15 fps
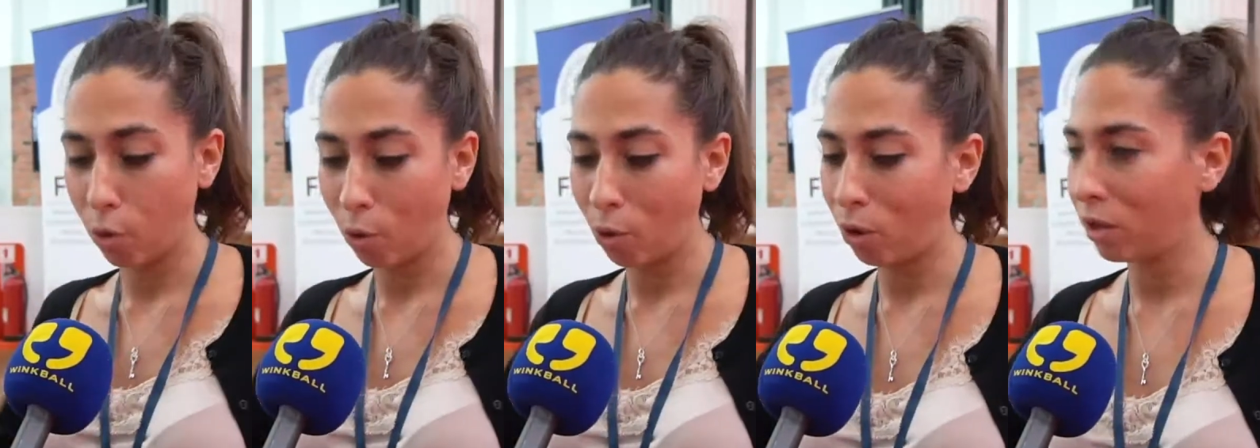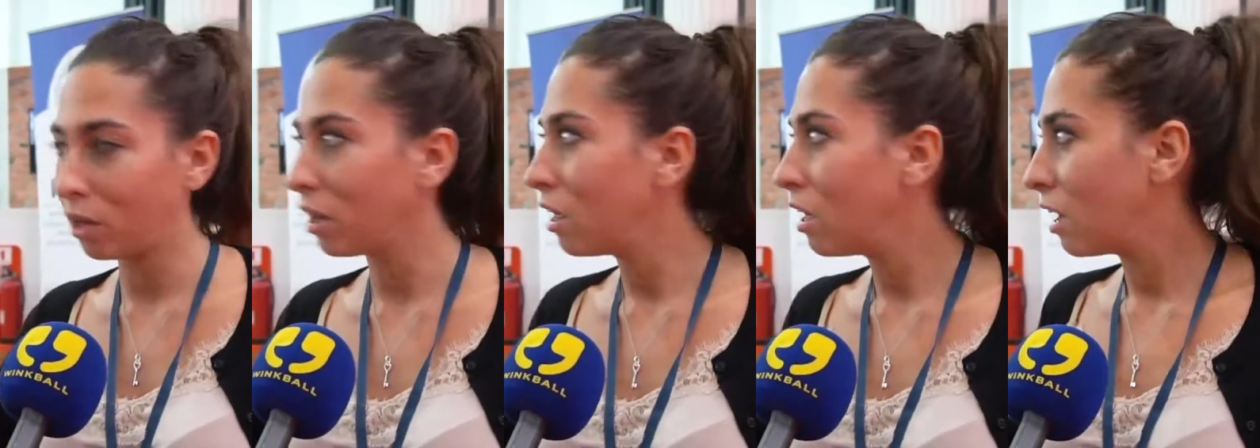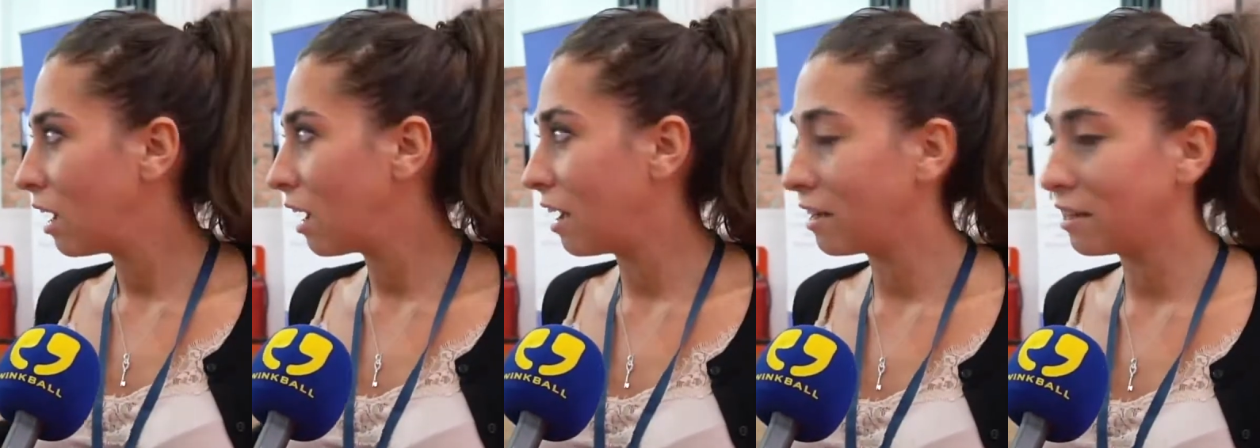all
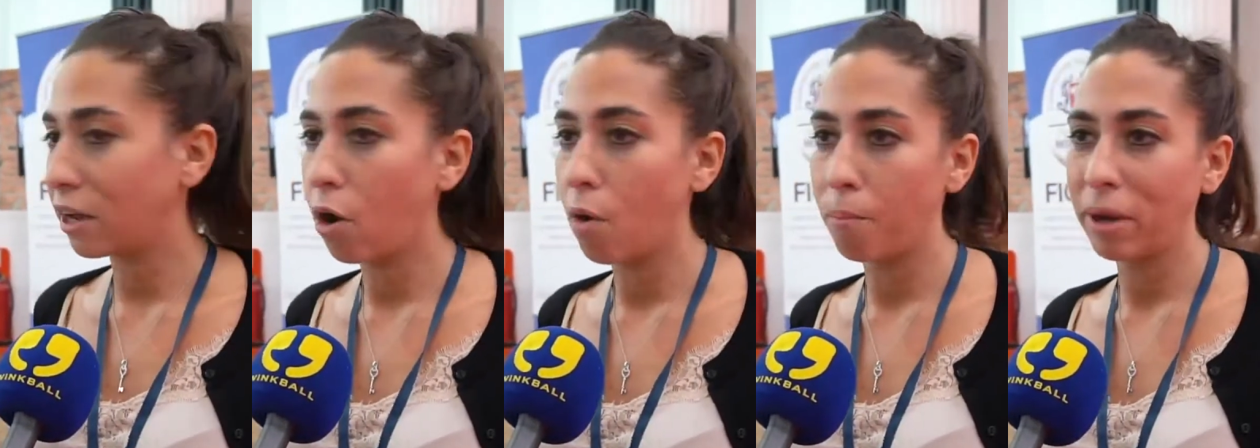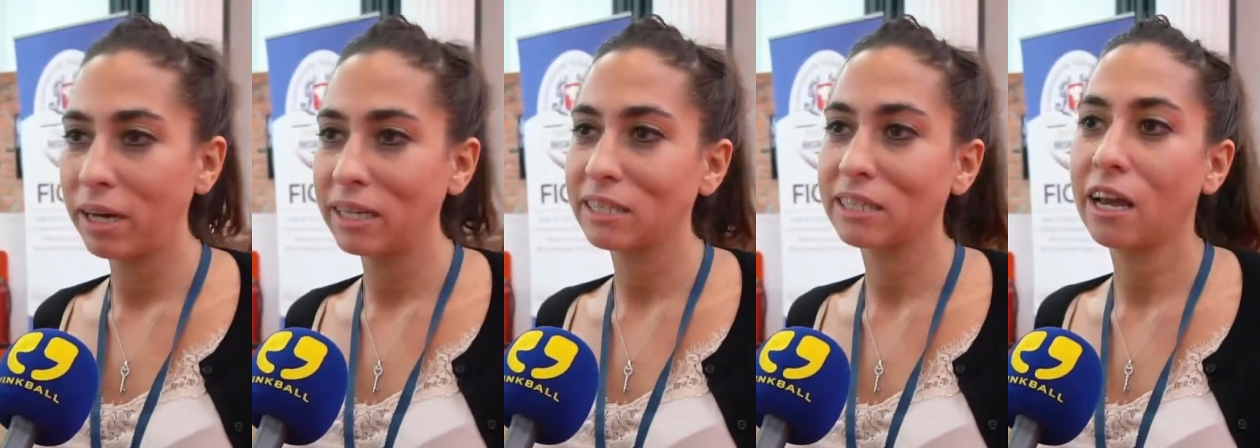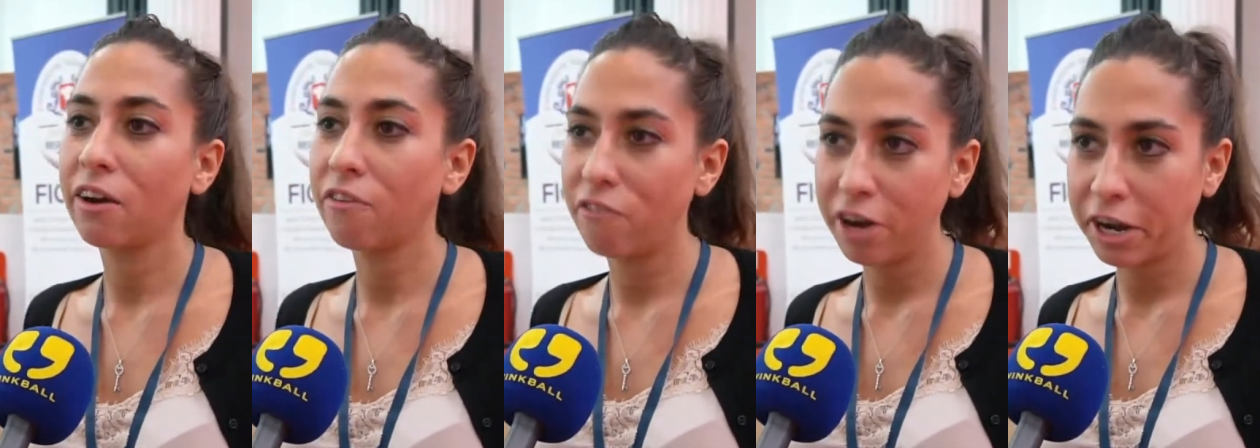the companies
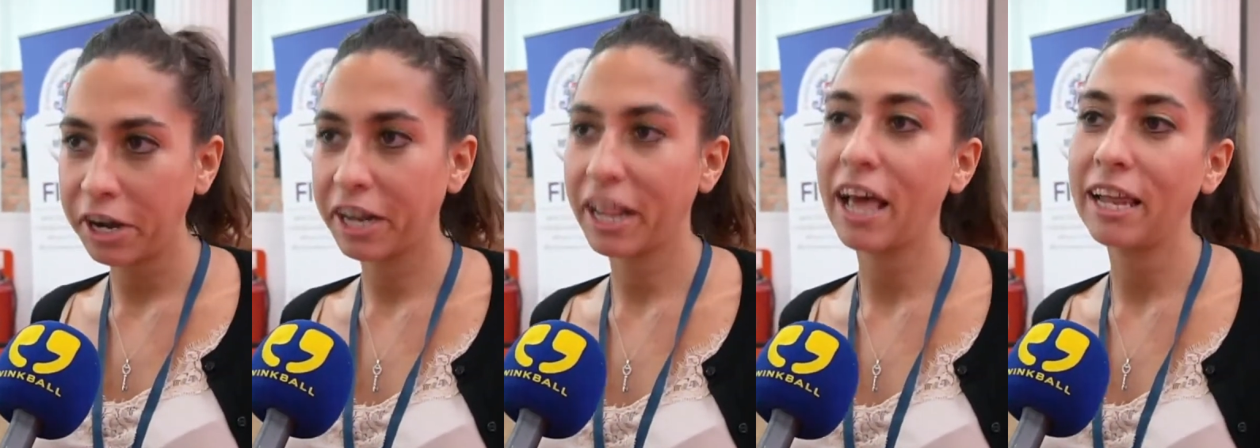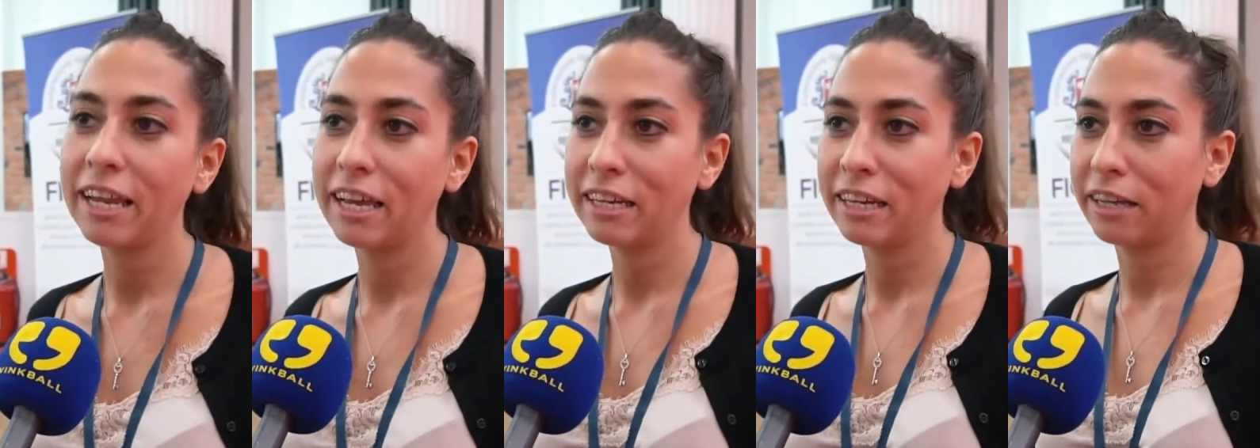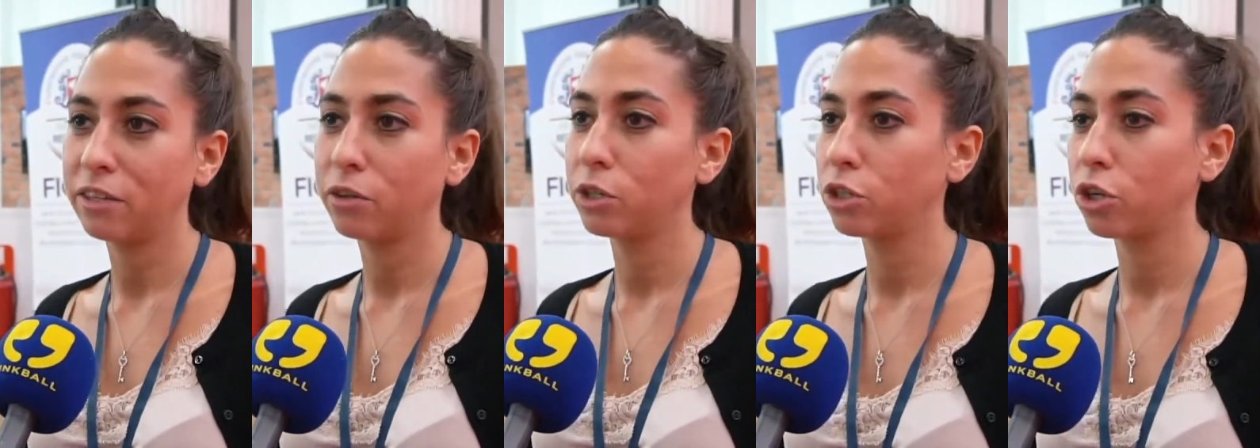are very Italian,
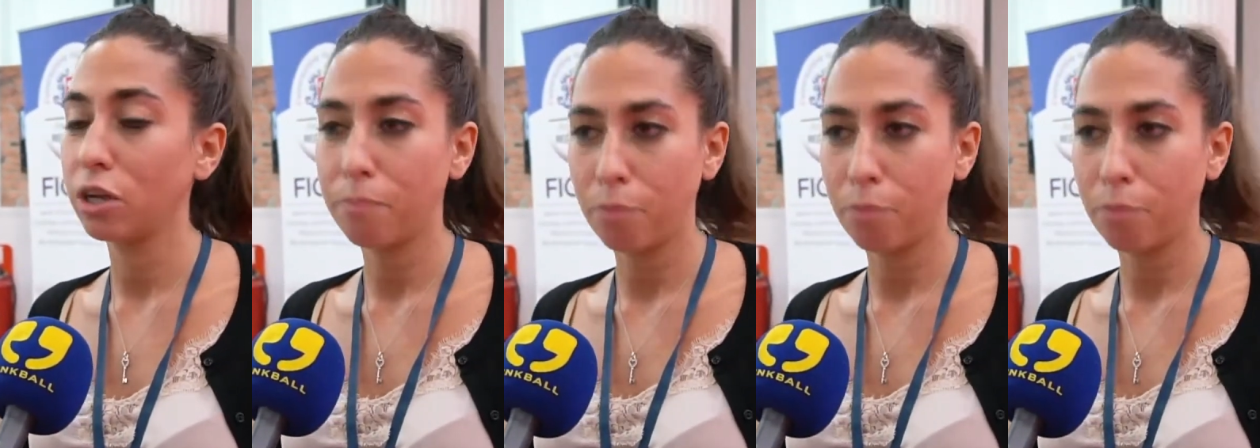and also the